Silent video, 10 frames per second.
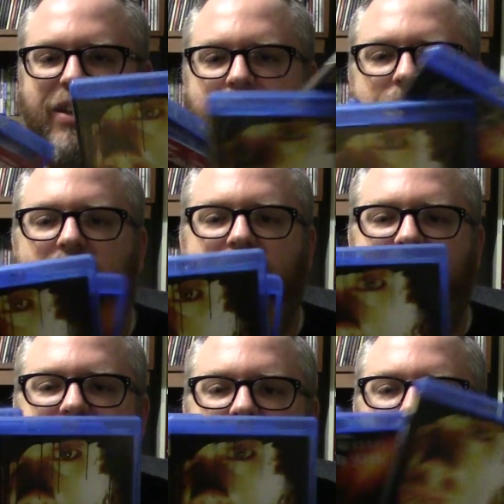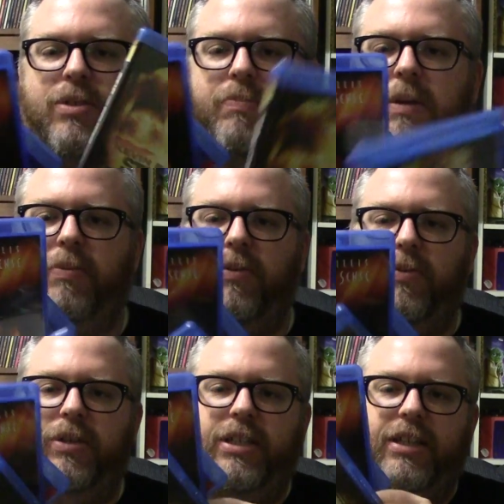around that time, so people
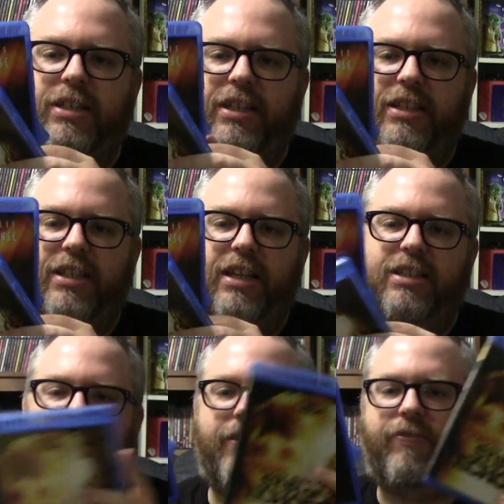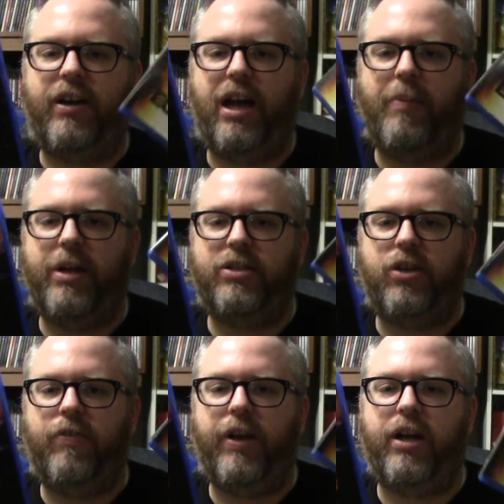were seeing The Sixth Sense and they forgot about
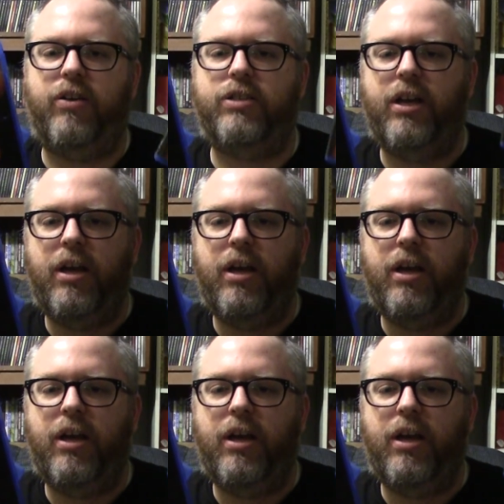Stir of Echoes.